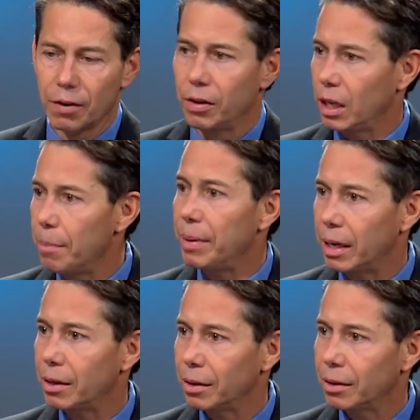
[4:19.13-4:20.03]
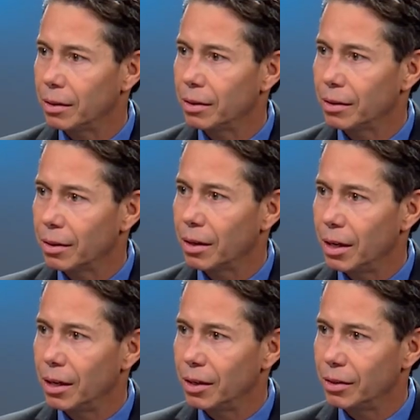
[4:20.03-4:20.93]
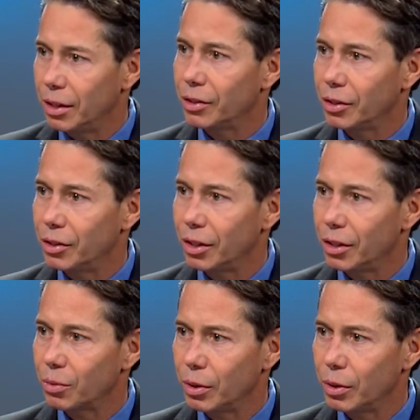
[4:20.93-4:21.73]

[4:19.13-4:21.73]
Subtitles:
of Olympic distances, events.